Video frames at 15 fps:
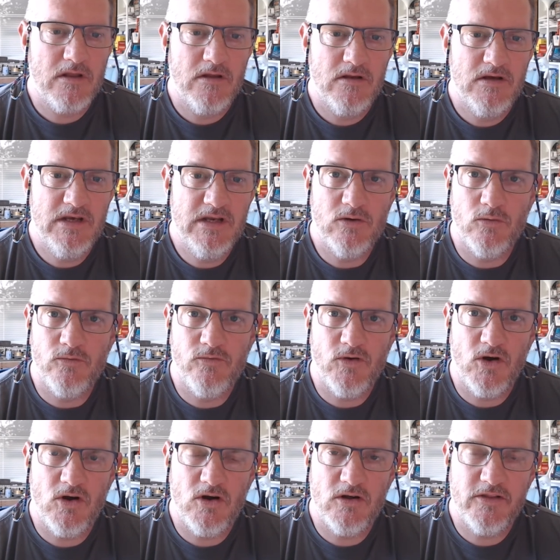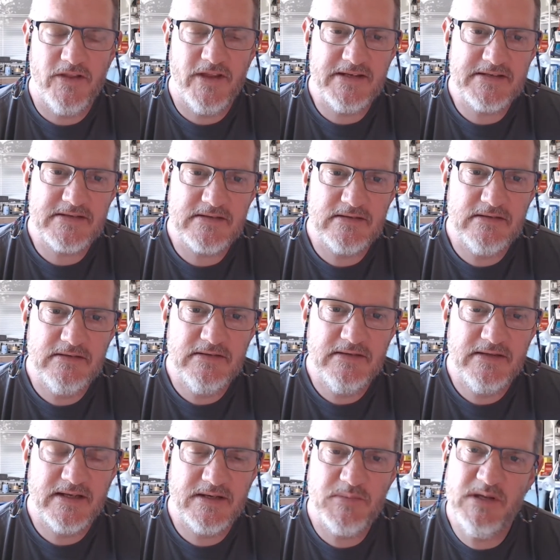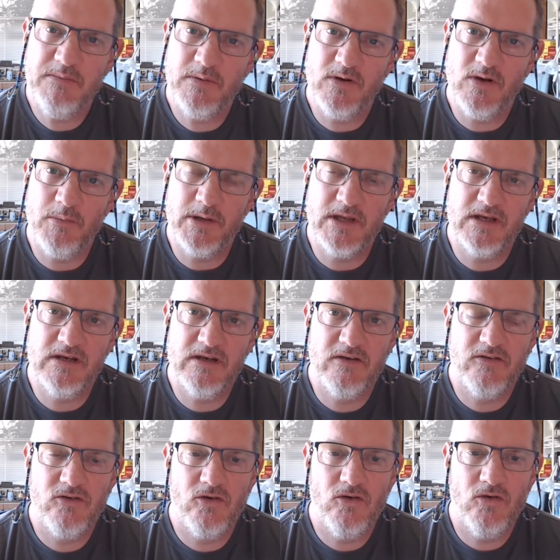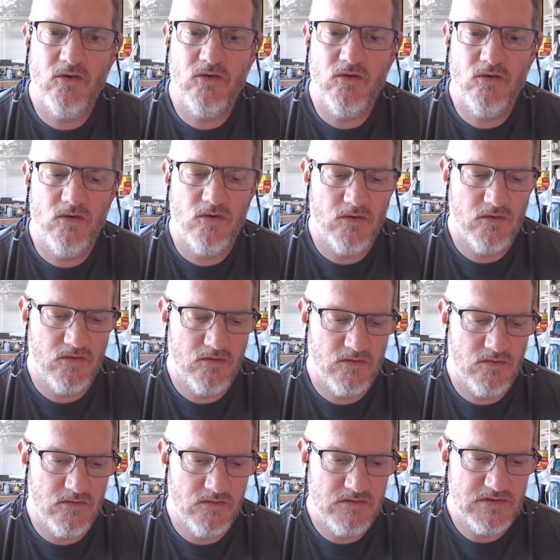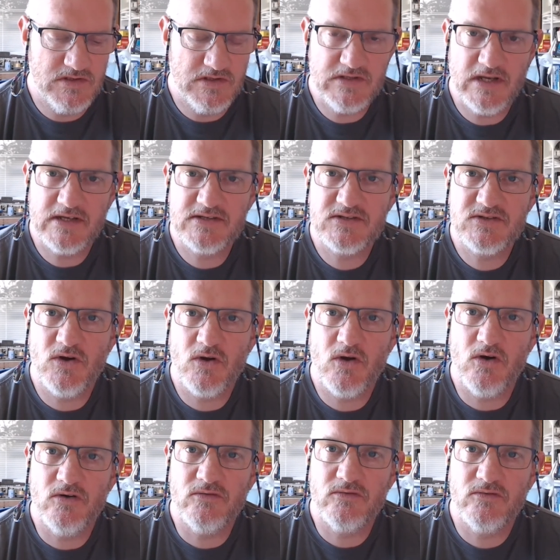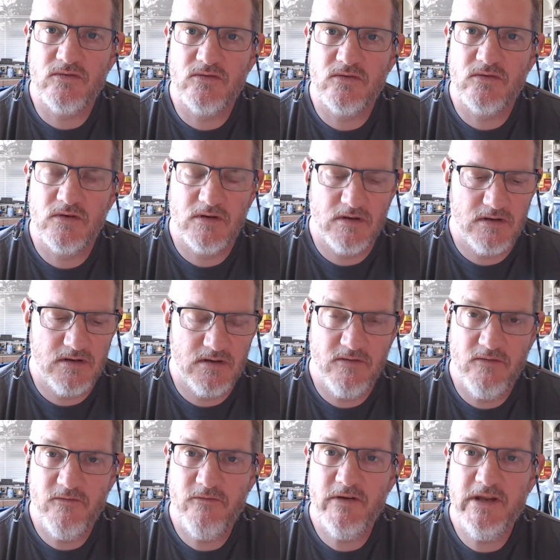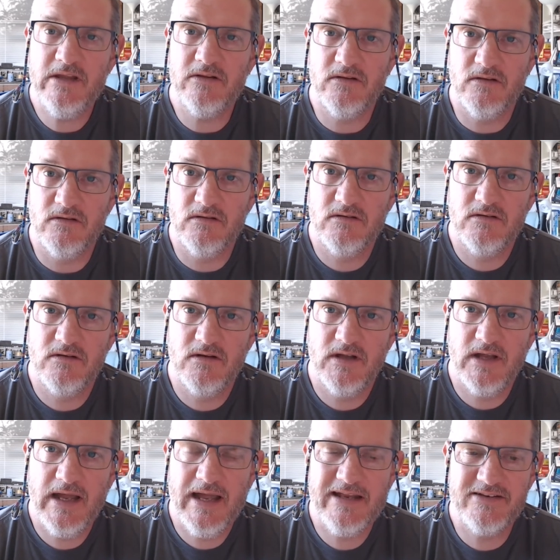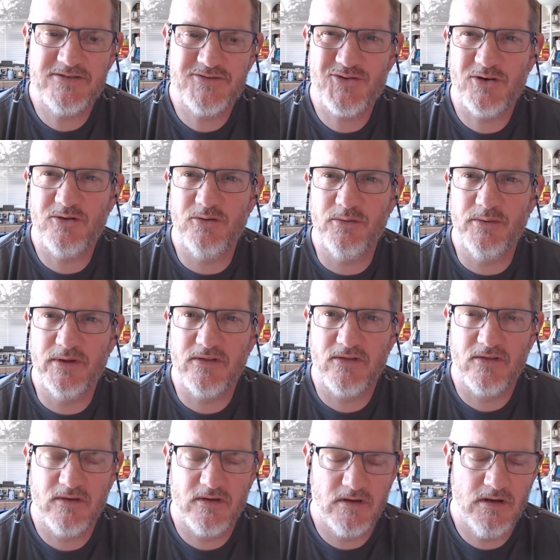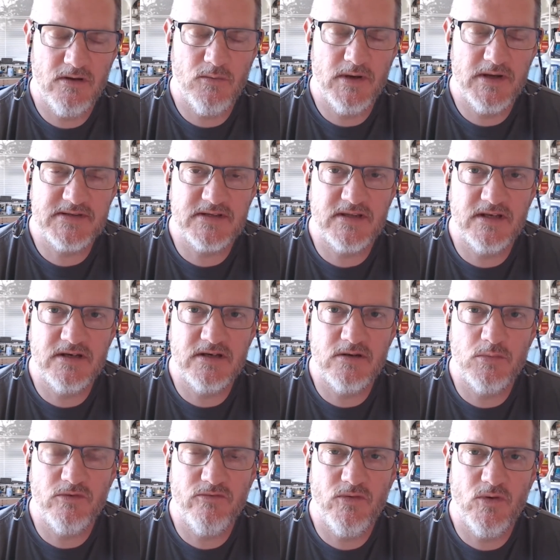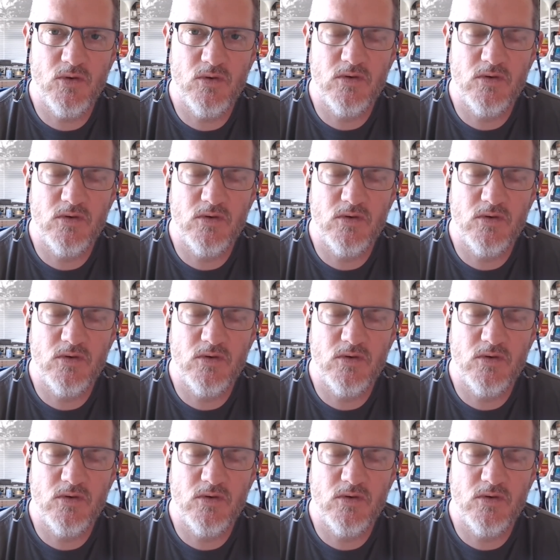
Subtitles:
Near or far, that people are beginning to take stock of, feel and struggle with in ways that they didn't before.